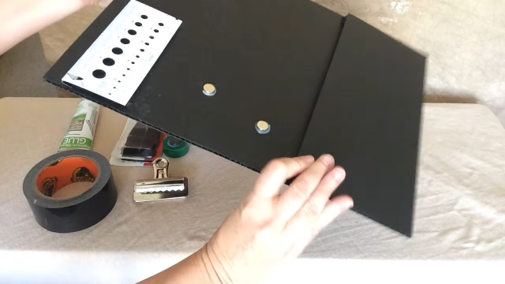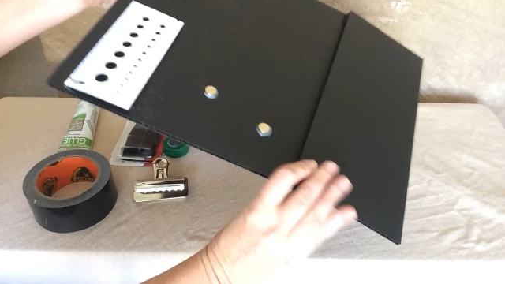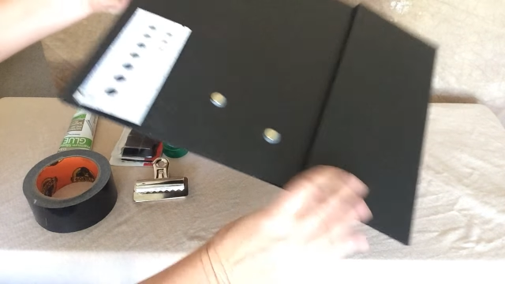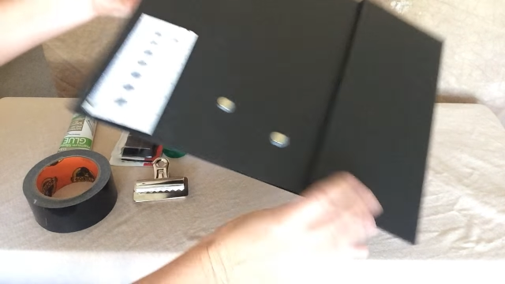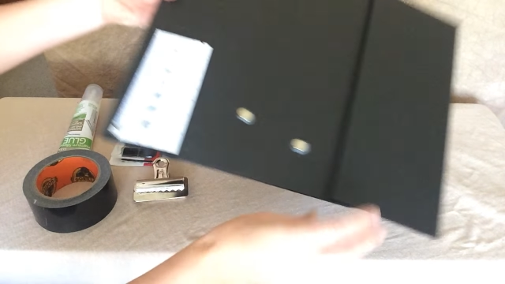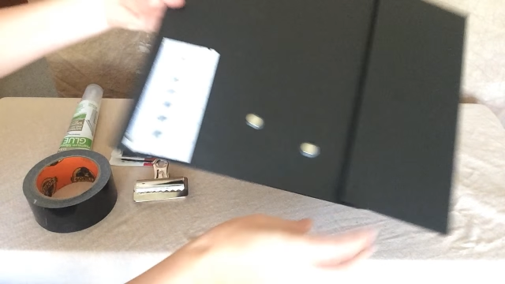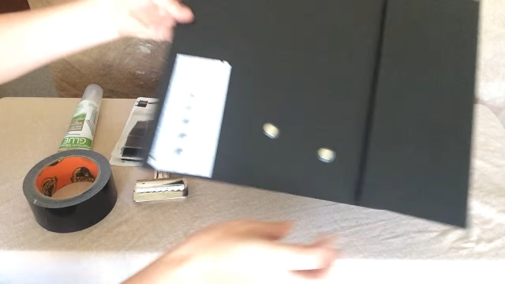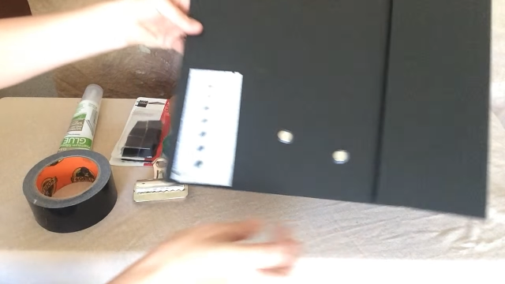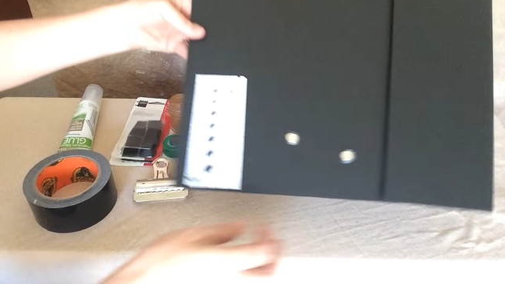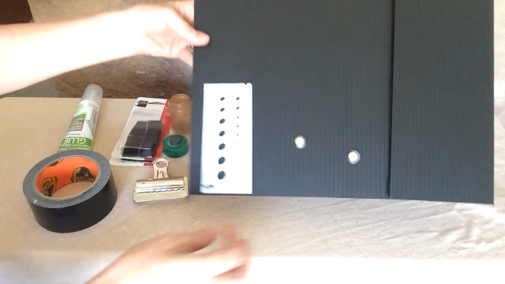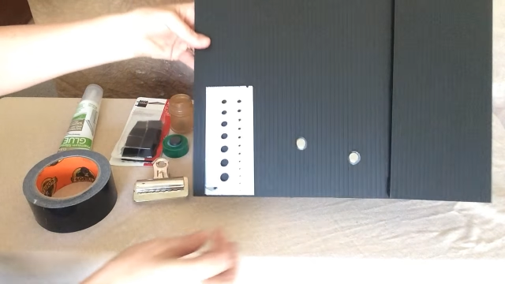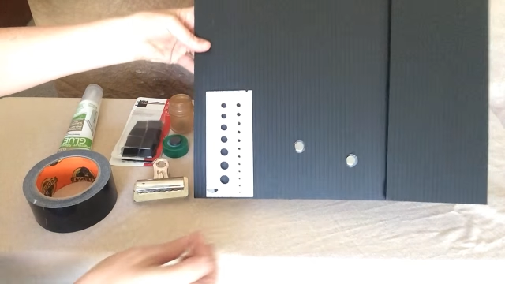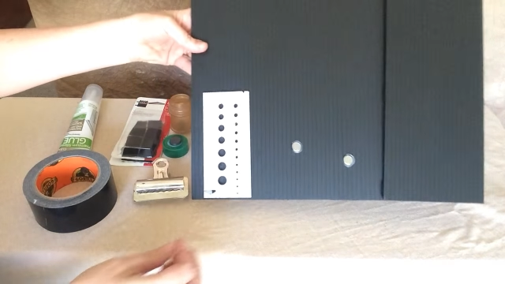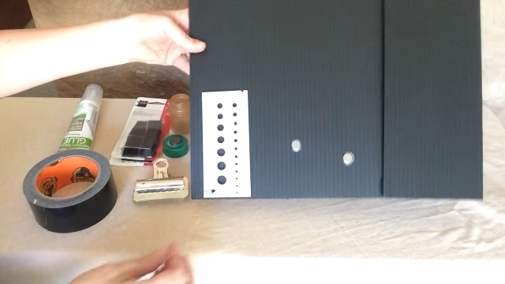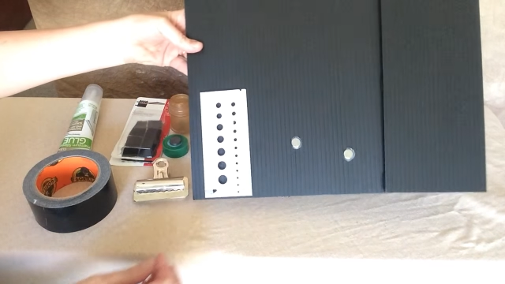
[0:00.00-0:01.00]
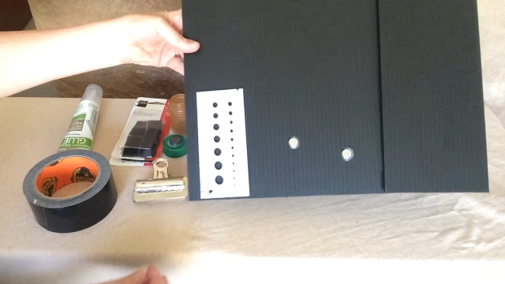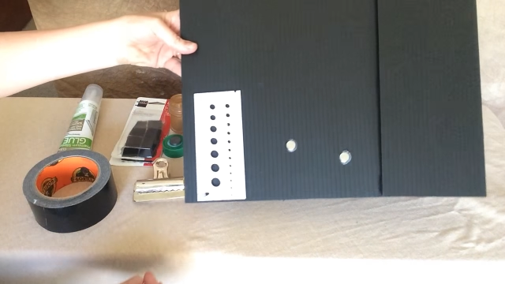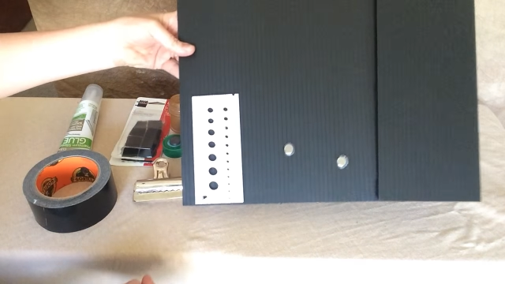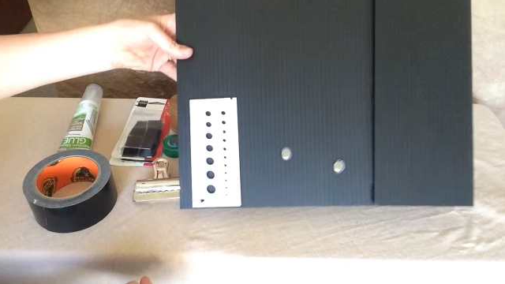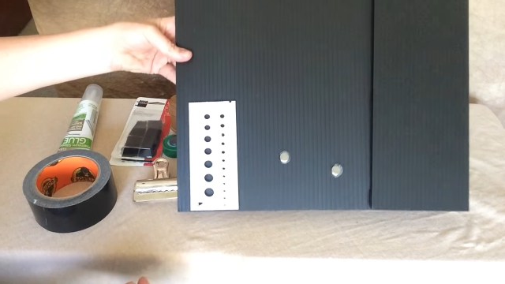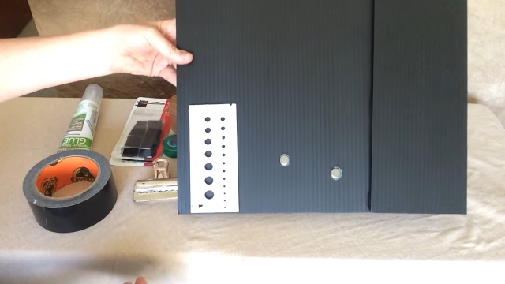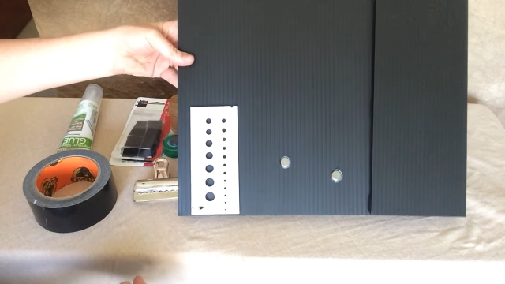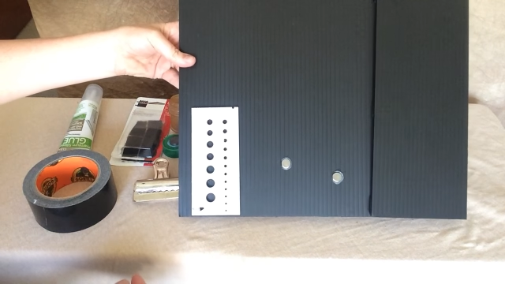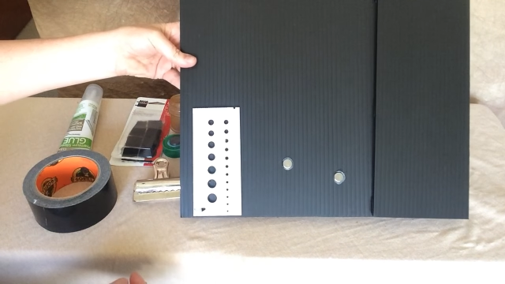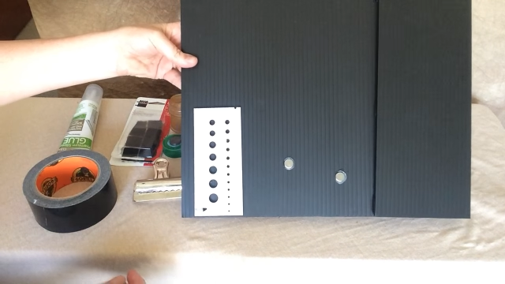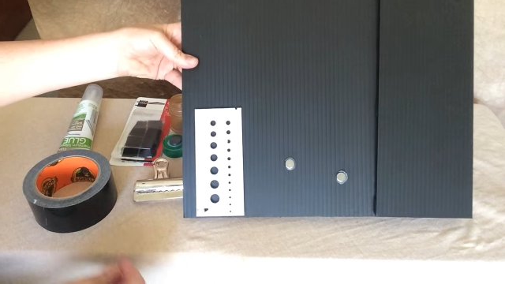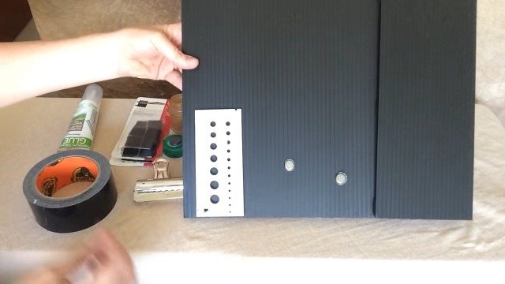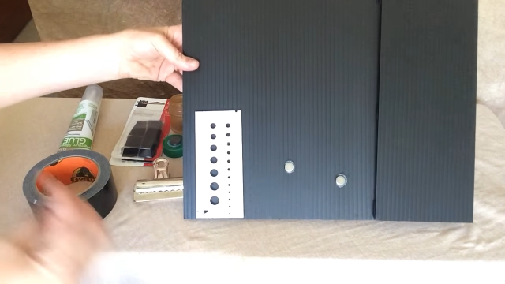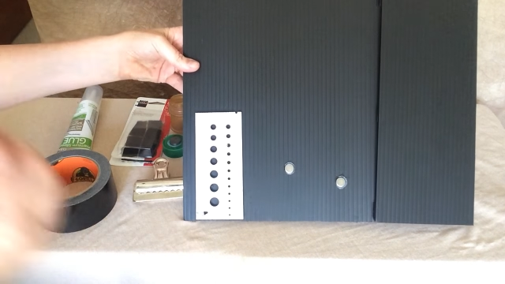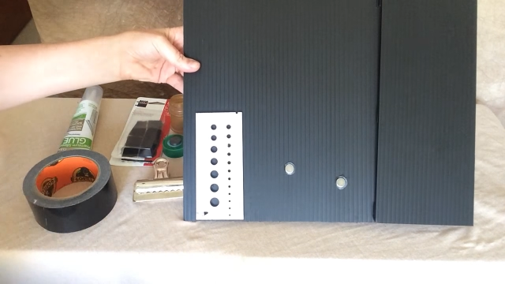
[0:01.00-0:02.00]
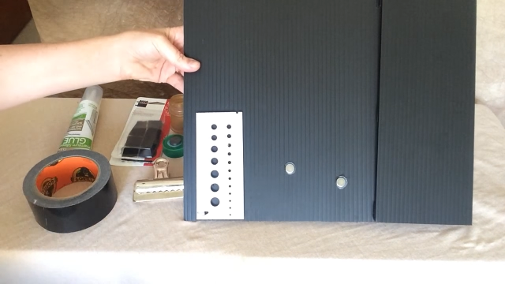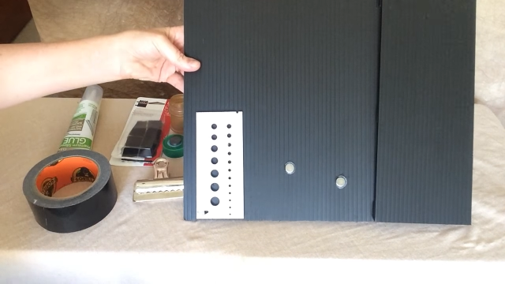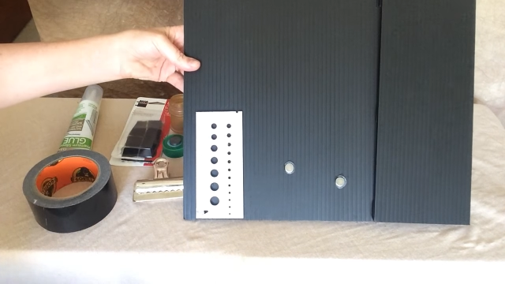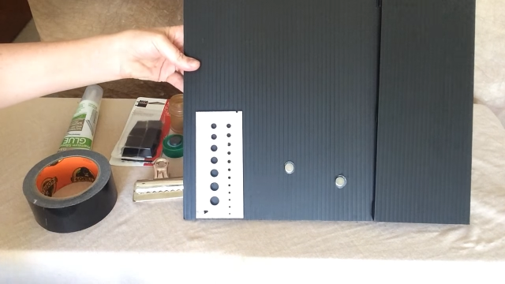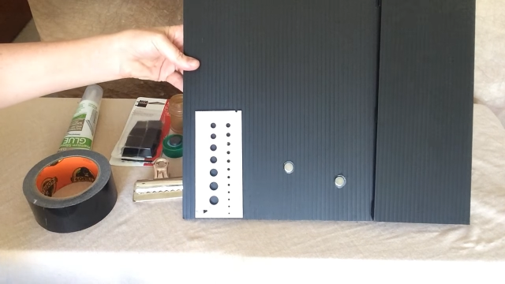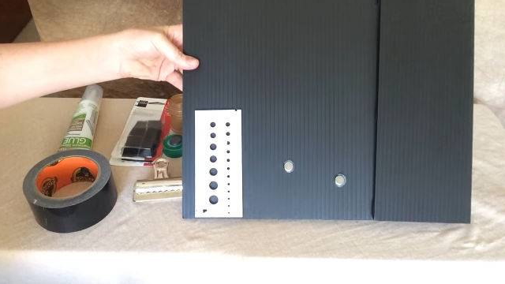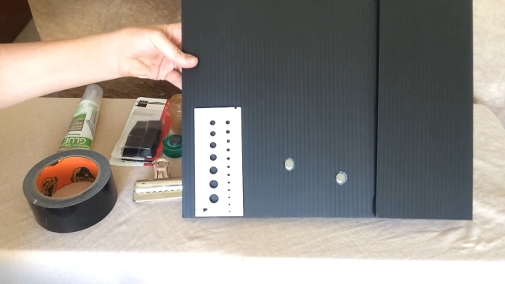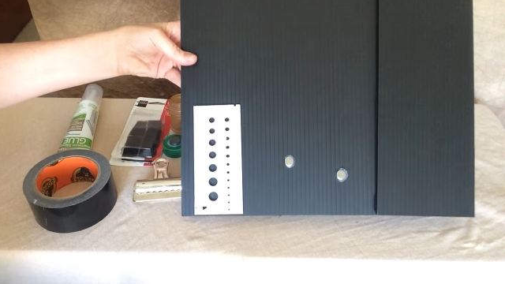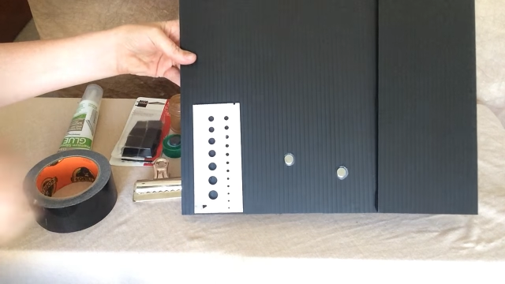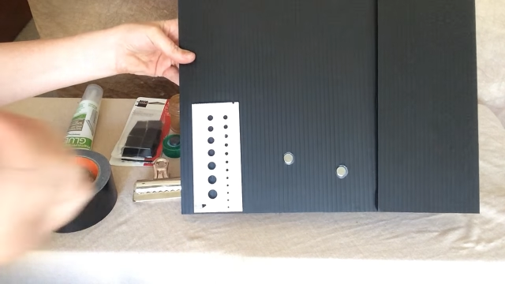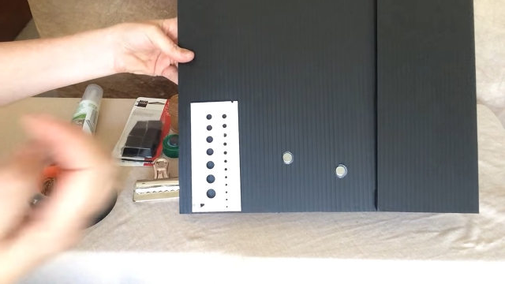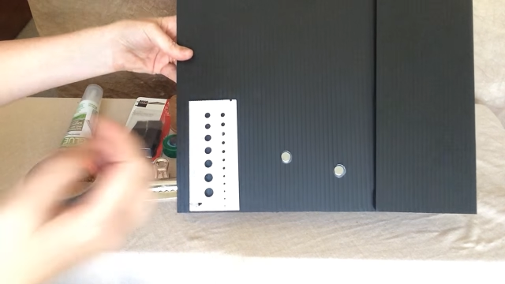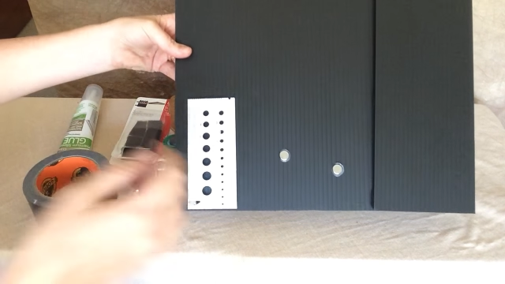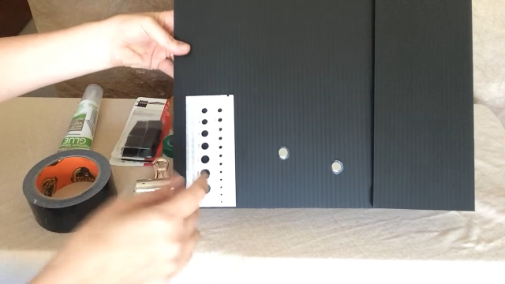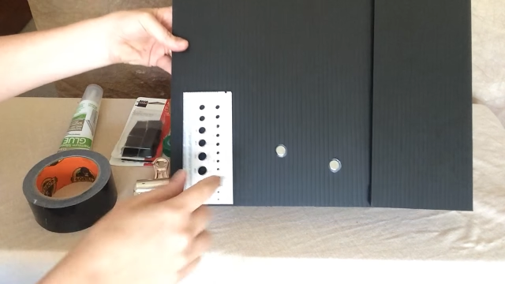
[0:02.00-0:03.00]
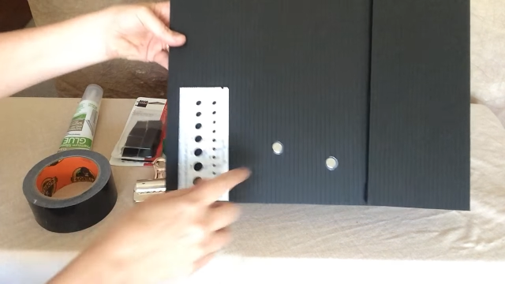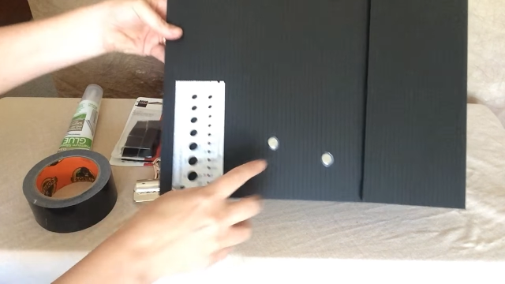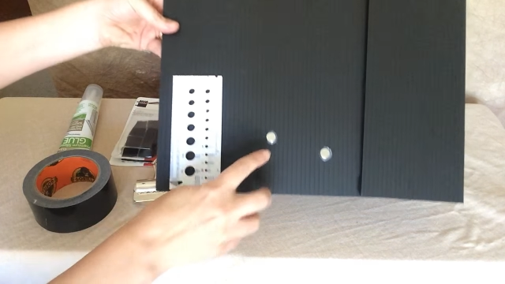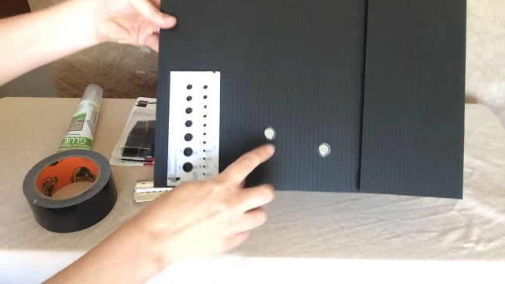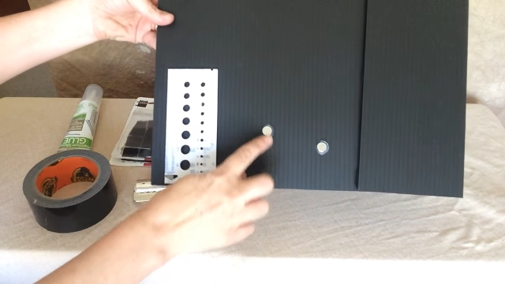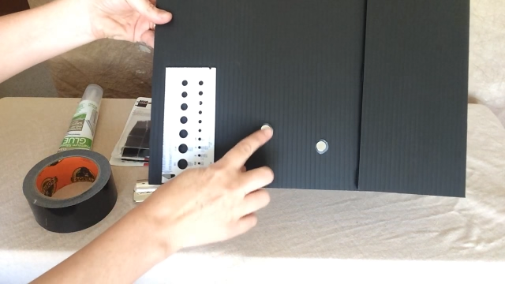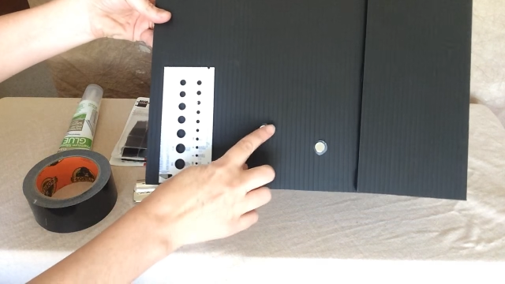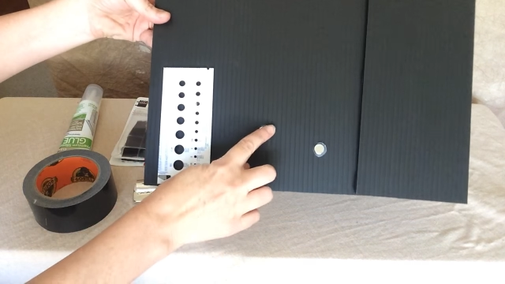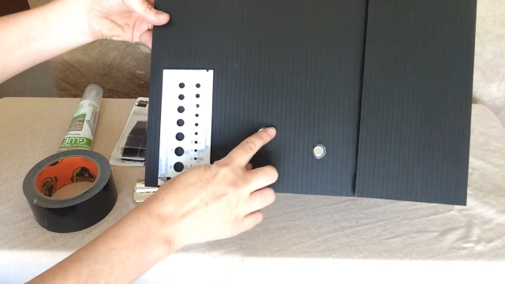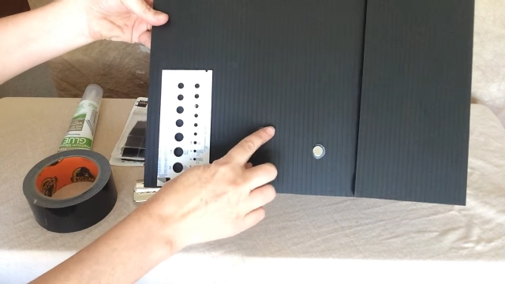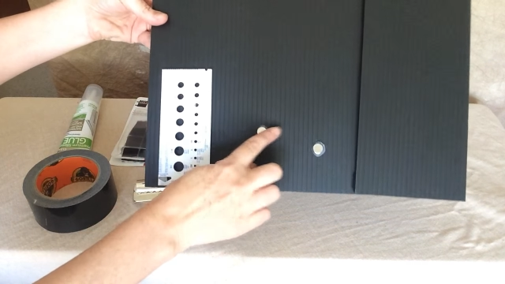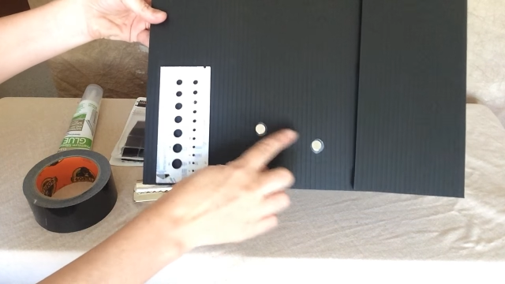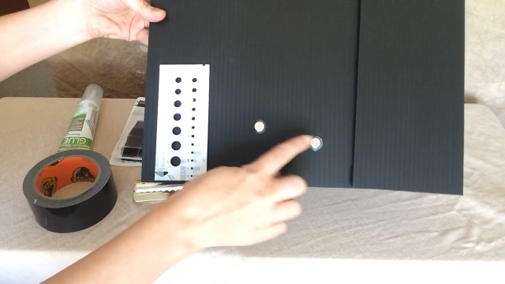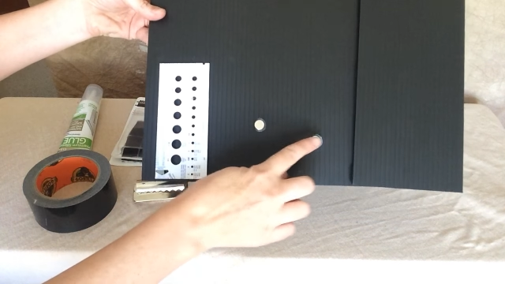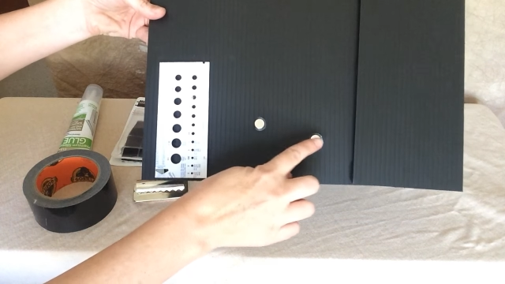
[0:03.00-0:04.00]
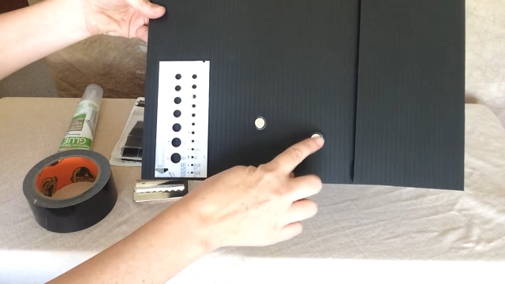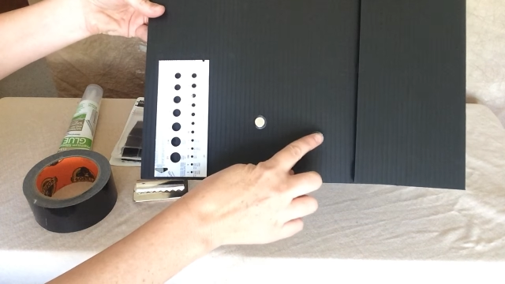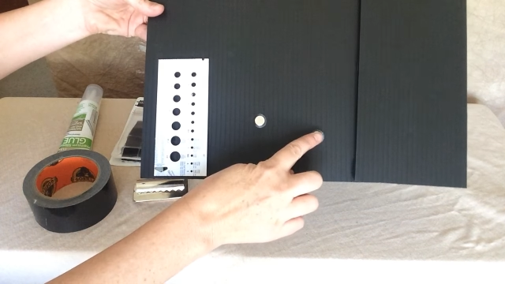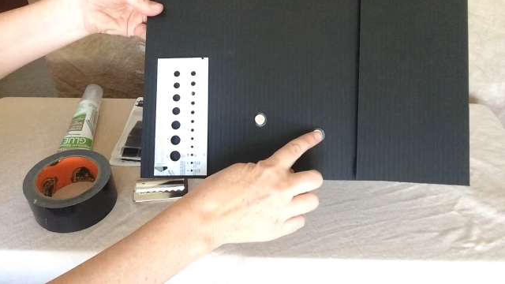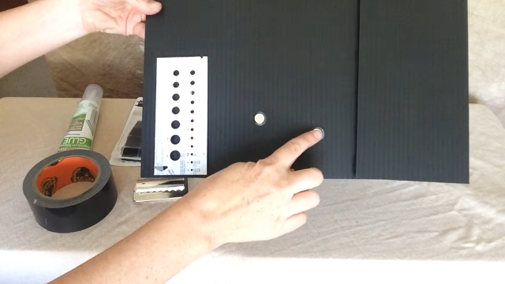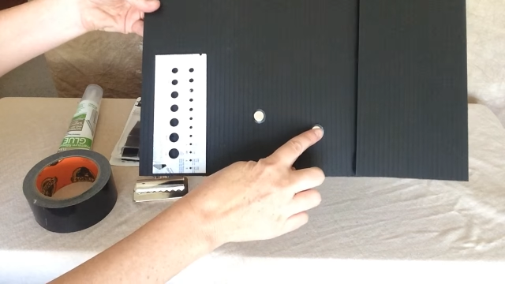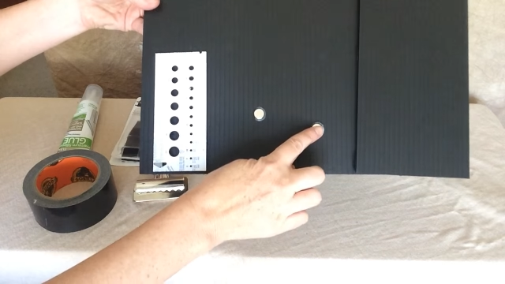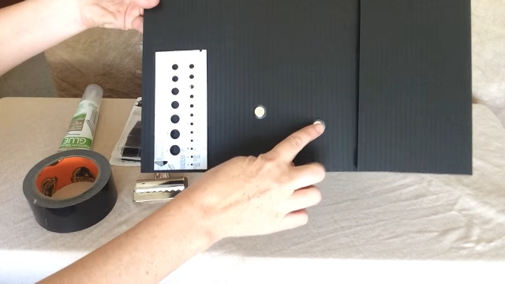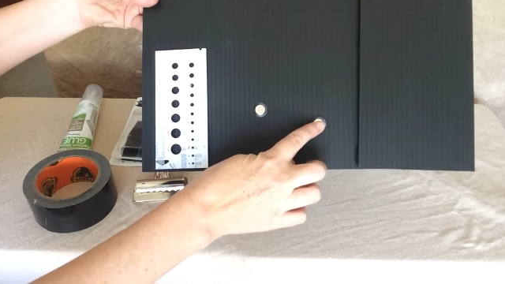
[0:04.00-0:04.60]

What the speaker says: Nobody's mouth can be seen.